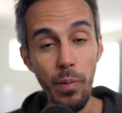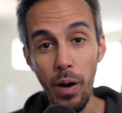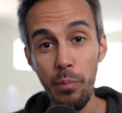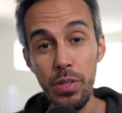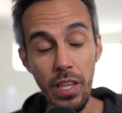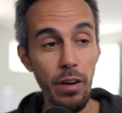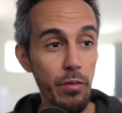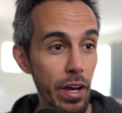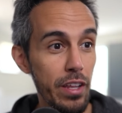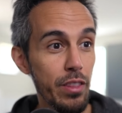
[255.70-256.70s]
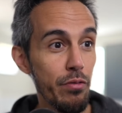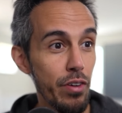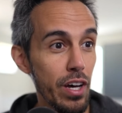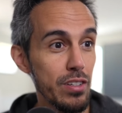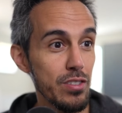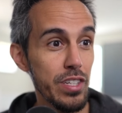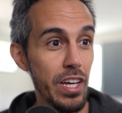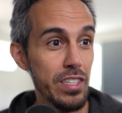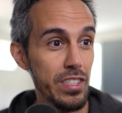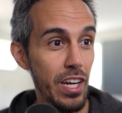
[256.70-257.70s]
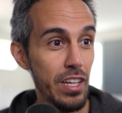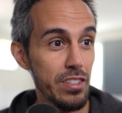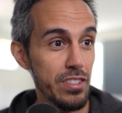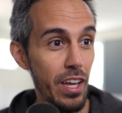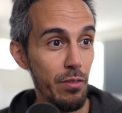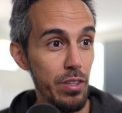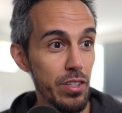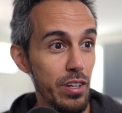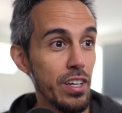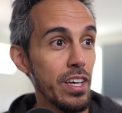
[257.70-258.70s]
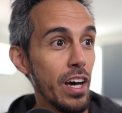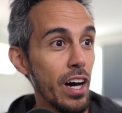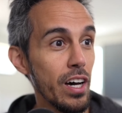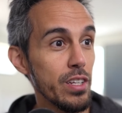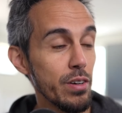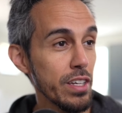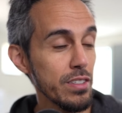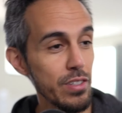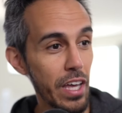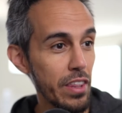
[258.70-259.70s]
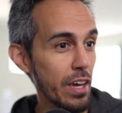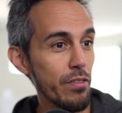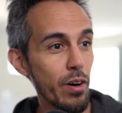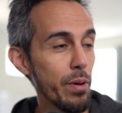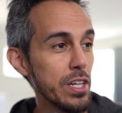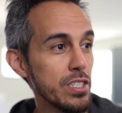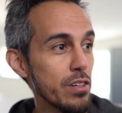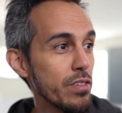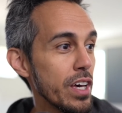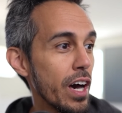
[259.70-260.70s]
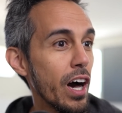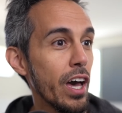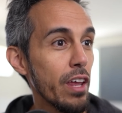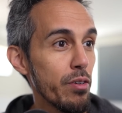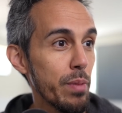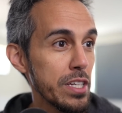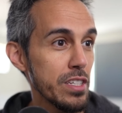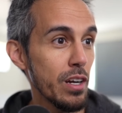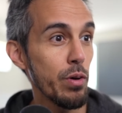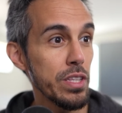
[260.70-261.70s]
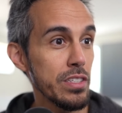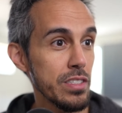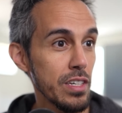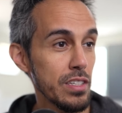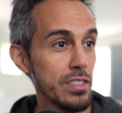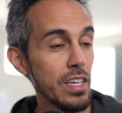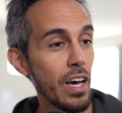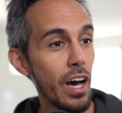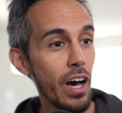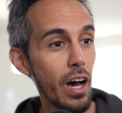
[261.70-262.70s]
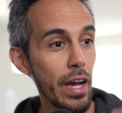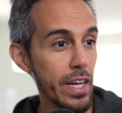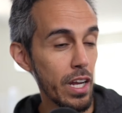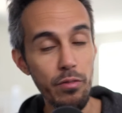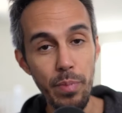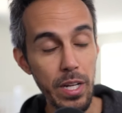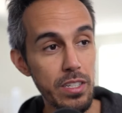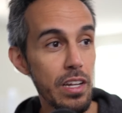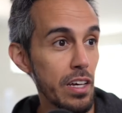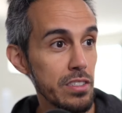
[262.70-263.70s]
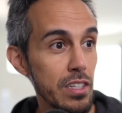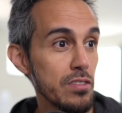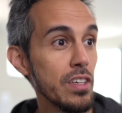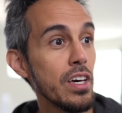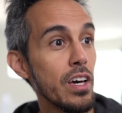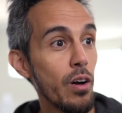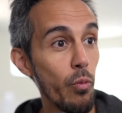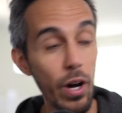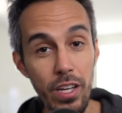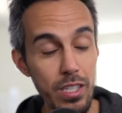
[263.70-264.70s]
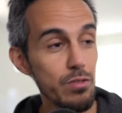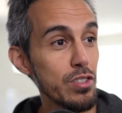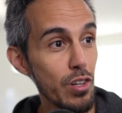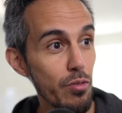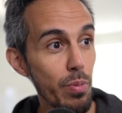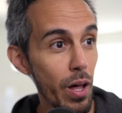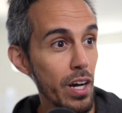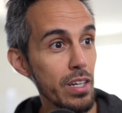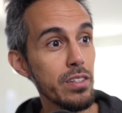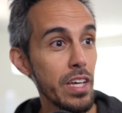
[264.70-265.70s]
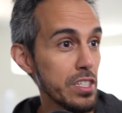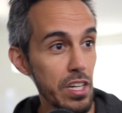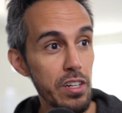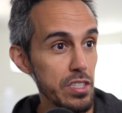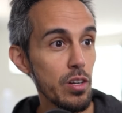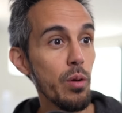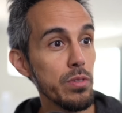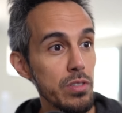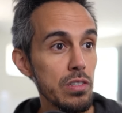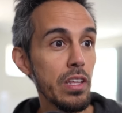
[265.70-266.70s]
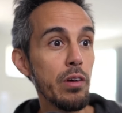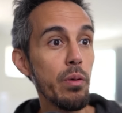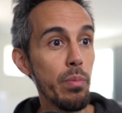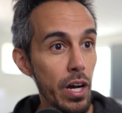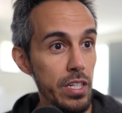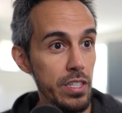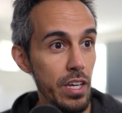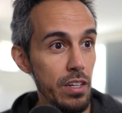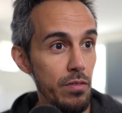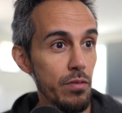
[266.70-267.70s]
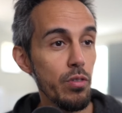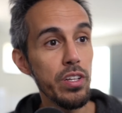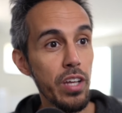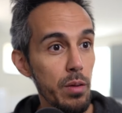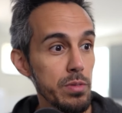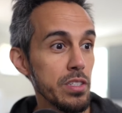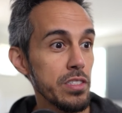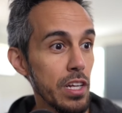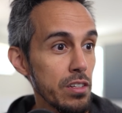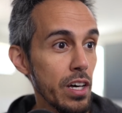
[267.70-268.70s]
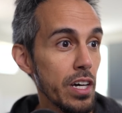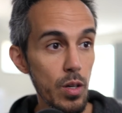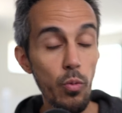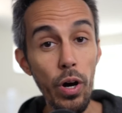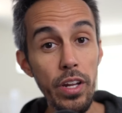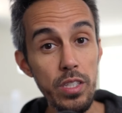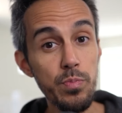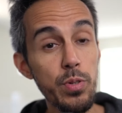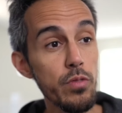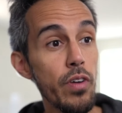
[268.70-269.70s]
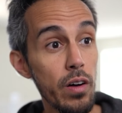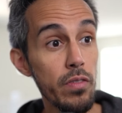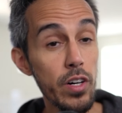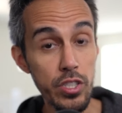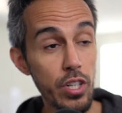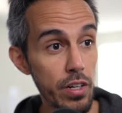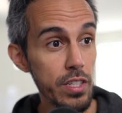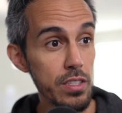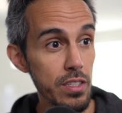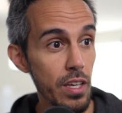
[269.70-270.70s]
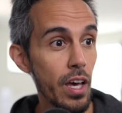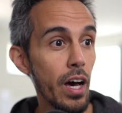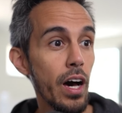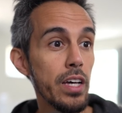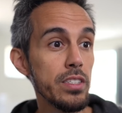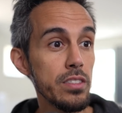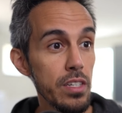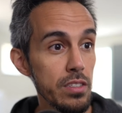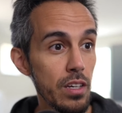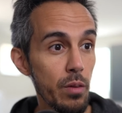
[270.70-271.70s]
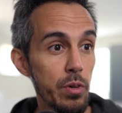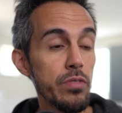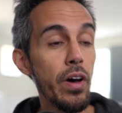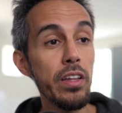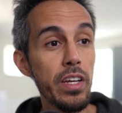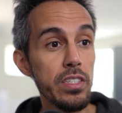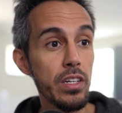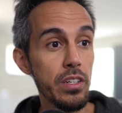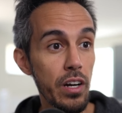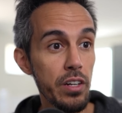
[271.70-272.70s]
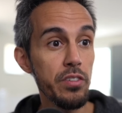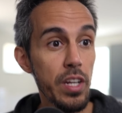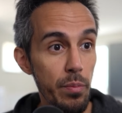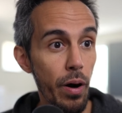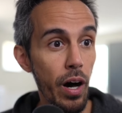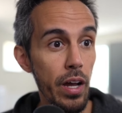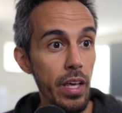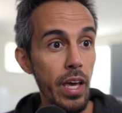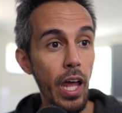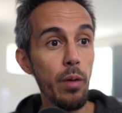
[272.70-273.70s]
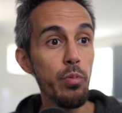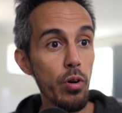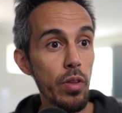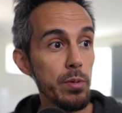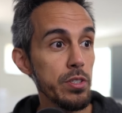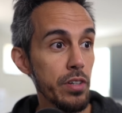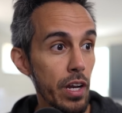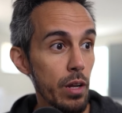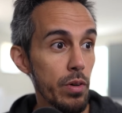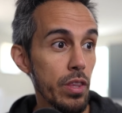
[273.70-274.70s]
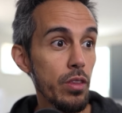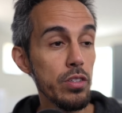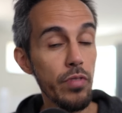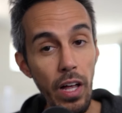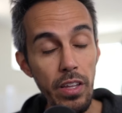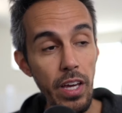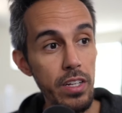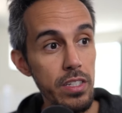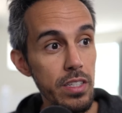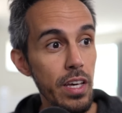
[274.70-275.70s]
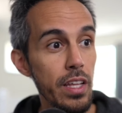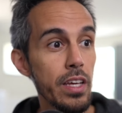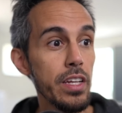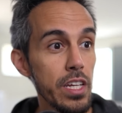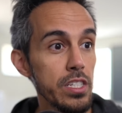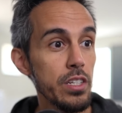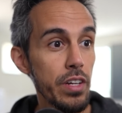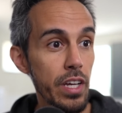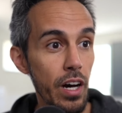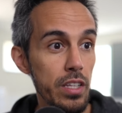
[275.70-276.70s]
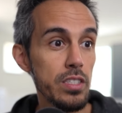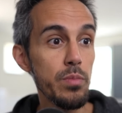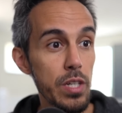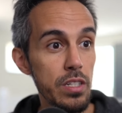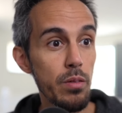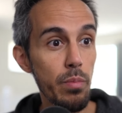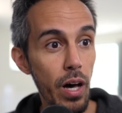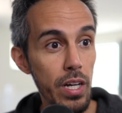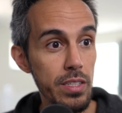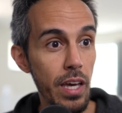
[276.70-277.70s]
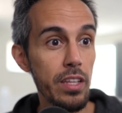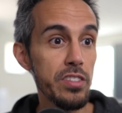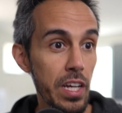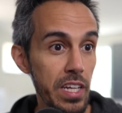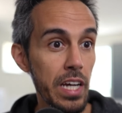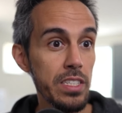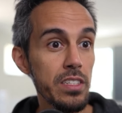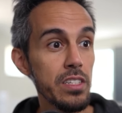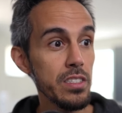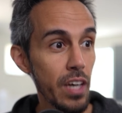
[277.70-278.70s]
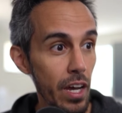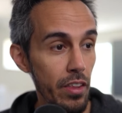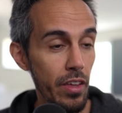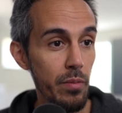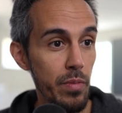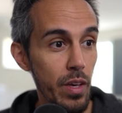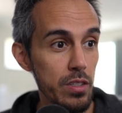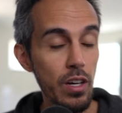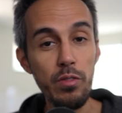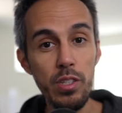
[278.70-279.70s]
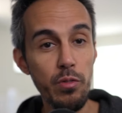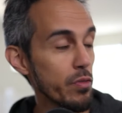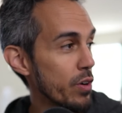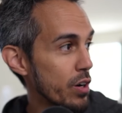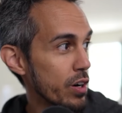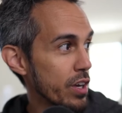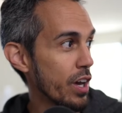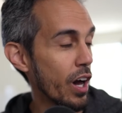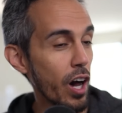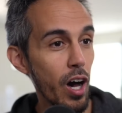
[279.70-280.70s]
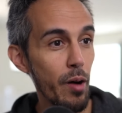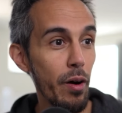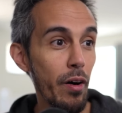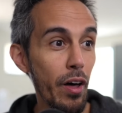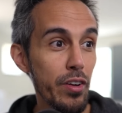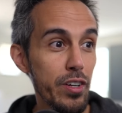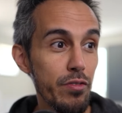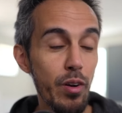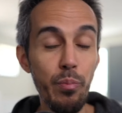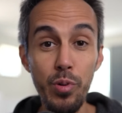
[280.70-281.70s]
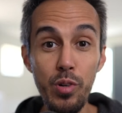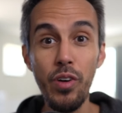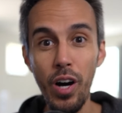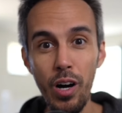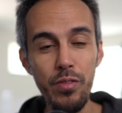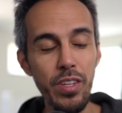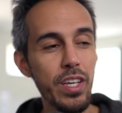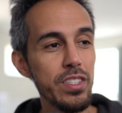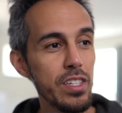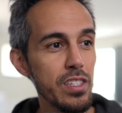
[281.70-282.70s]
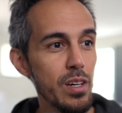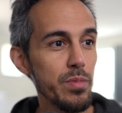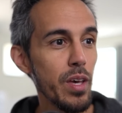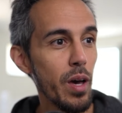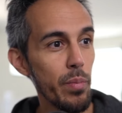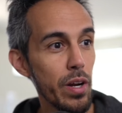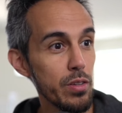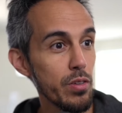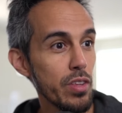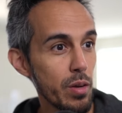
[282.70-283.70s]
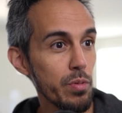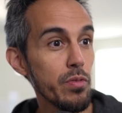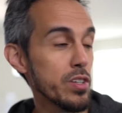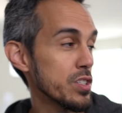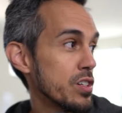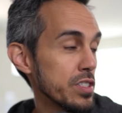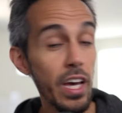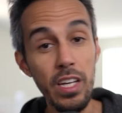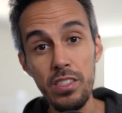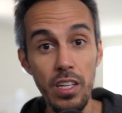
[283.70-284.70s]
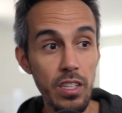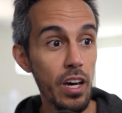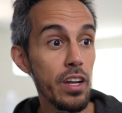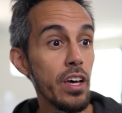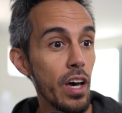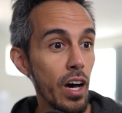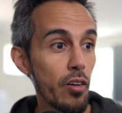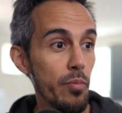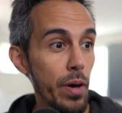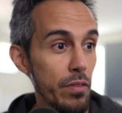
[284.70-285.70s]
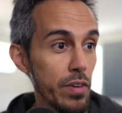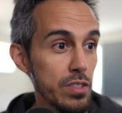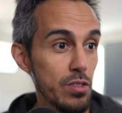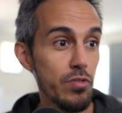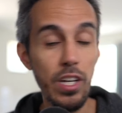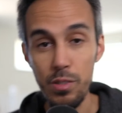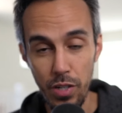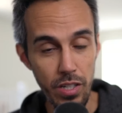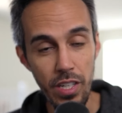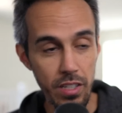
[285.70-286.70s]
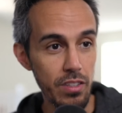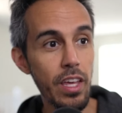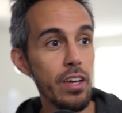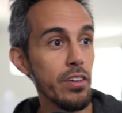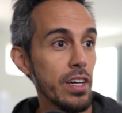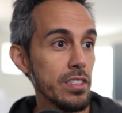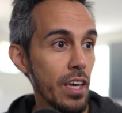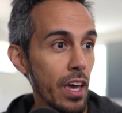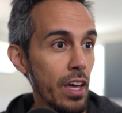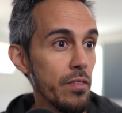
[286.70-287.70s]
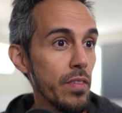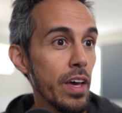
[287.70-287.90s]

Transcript: put that right in the front so you guys kind of understand what they're doing. So again, they have a bunch of information on what this is. I kind of mentioned a lot of this. What is ReserveBlock? Next generation open source layer one blockchain, fully autonomous and decentralized. What is proof of assurance? Is a system which validators are agreed upon and a pool of them is created within those validators, then each agreeing on the submission of blocks and the transactions inside of them. So obviously we've heard other different proof of systems, but I do think proof of assurance has a ton of benefits. So if you guys want to dig into that, you guys can.